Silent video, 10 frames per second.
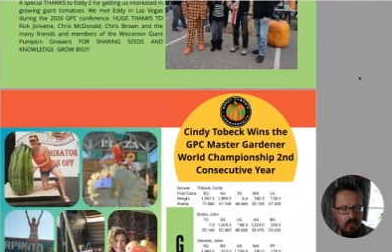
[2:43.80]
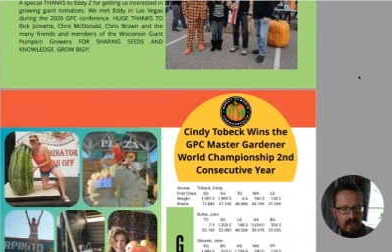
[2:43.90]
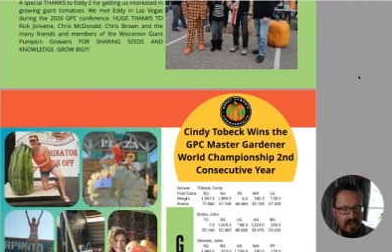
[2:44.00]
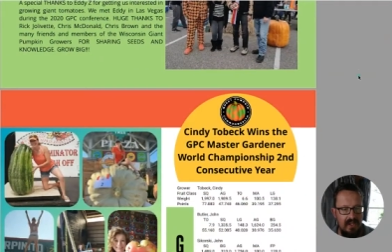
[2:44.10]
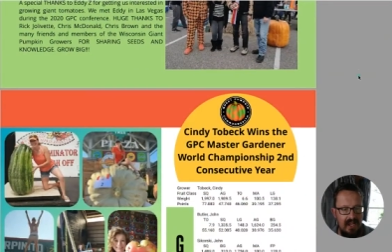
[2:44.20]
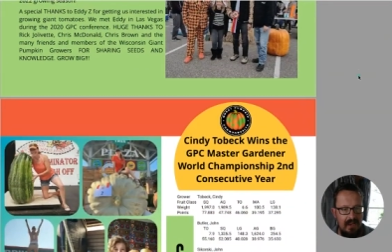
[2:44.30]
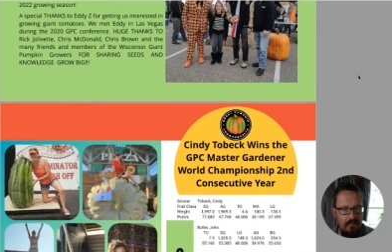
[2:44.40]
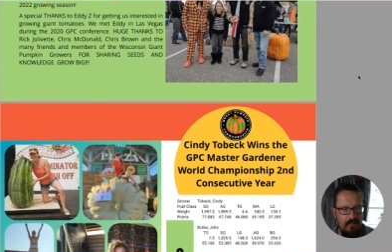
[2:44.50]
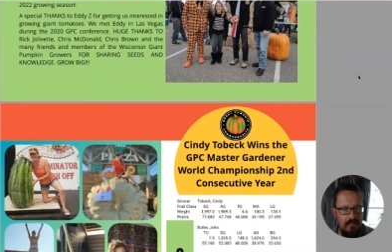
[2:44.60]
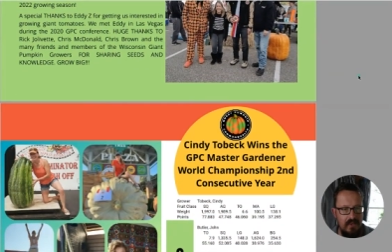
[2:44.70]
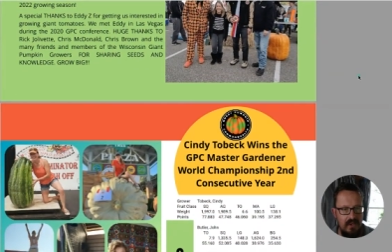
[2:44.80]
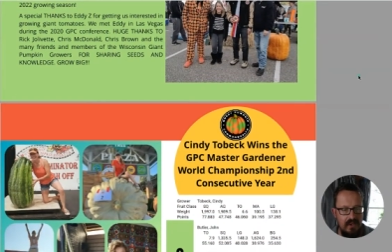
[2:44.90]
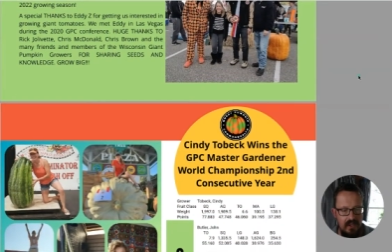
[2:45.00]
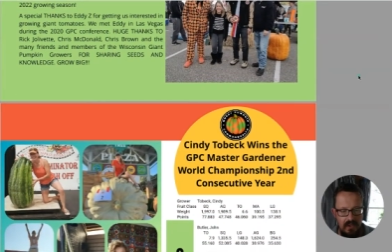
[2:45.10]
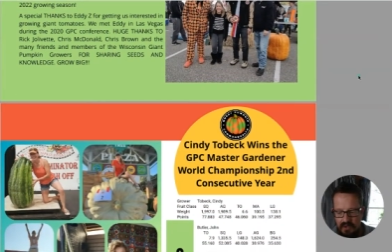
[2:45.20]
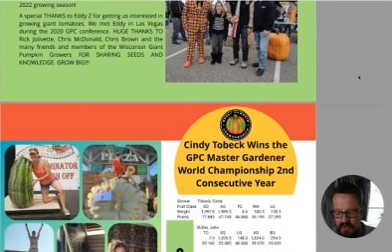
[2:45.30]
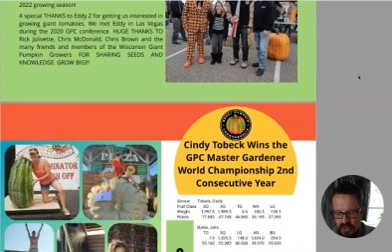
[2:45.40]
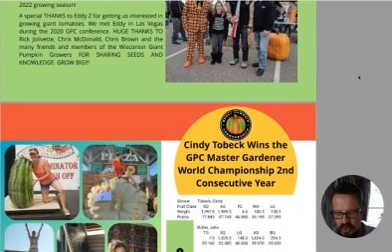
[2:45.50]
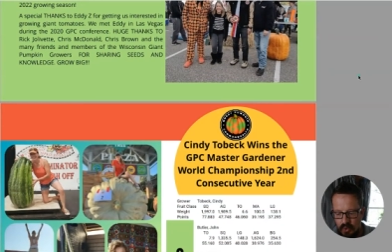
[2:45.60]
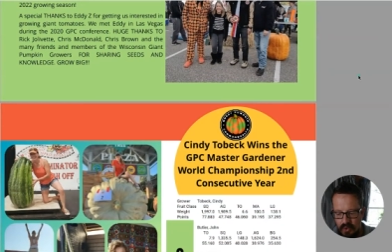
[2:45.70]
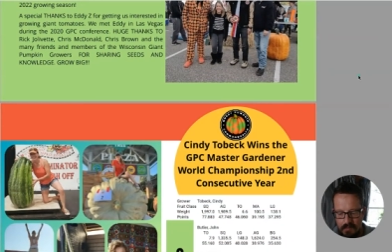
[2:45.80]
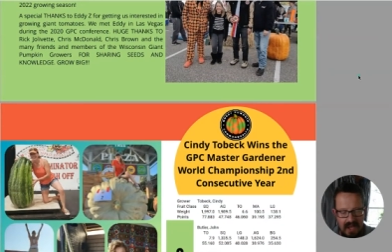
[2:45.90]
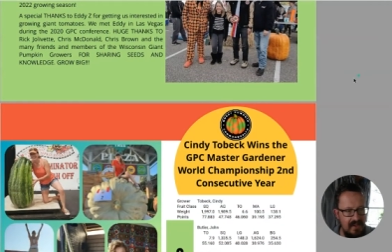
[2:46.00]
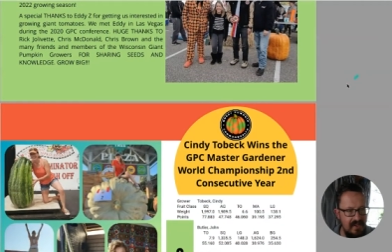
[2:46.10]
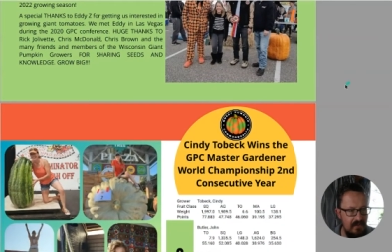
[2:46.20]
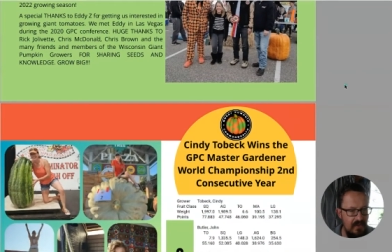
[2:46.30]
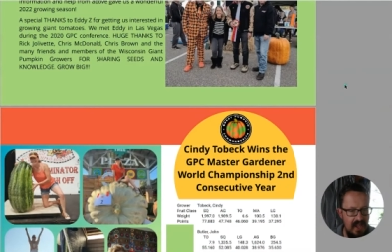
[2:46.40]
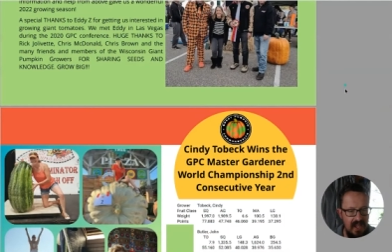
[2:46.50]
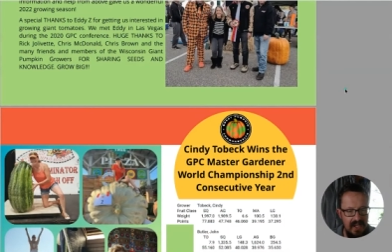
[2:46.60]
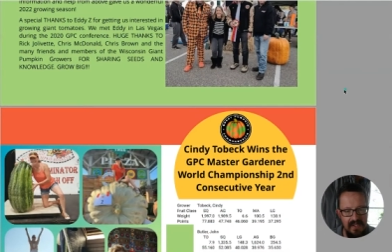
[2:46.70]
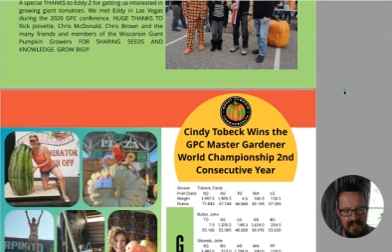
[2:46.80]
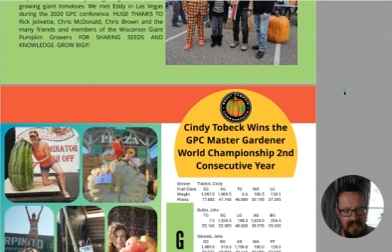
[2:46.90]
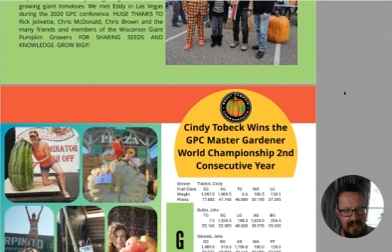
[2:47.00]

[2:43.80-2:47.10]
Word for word: will, you know, talk about different things.